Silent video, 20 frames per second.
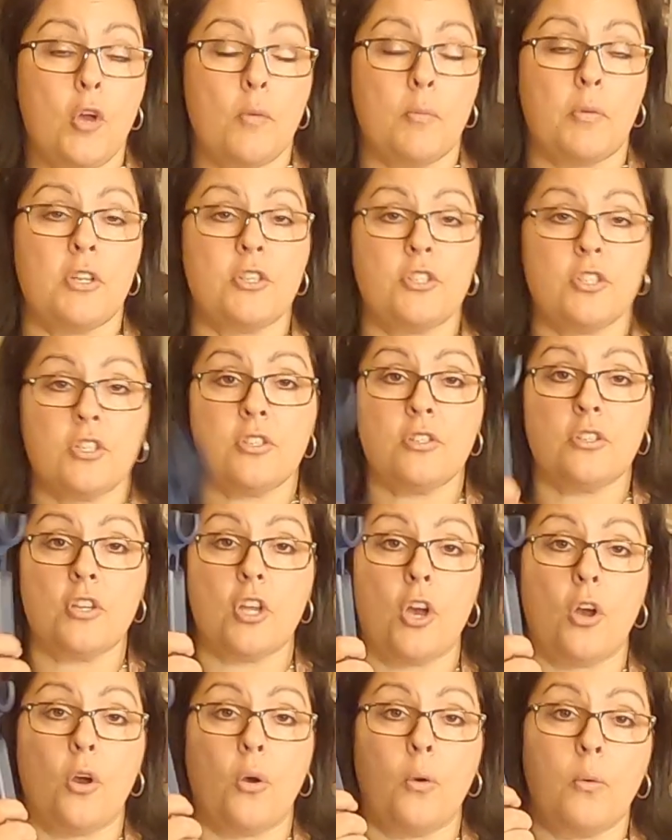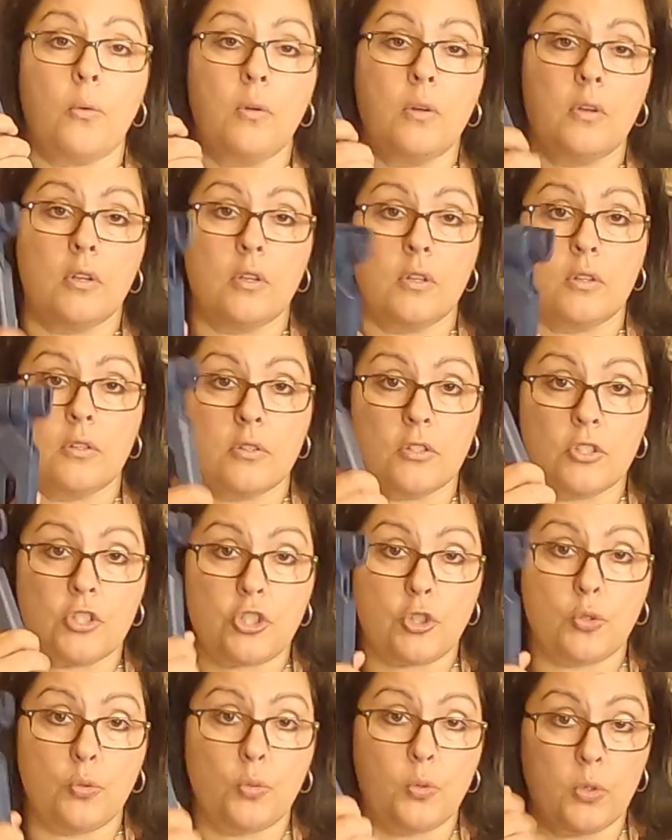but just know the
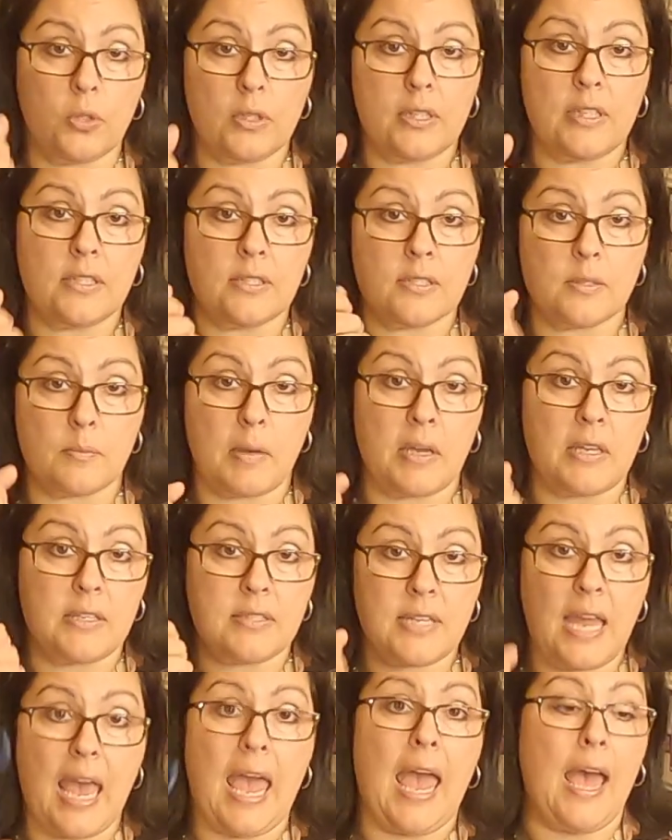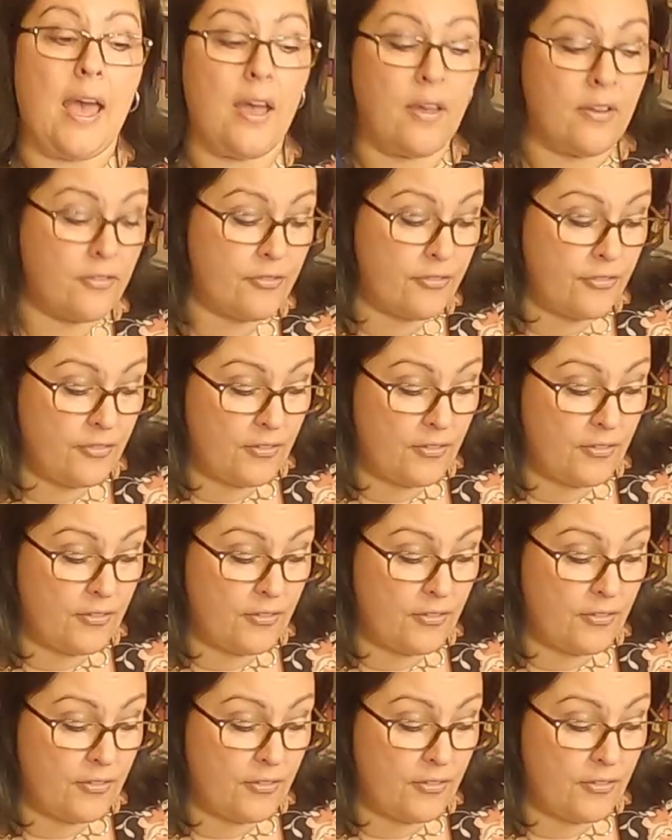tool is a must have.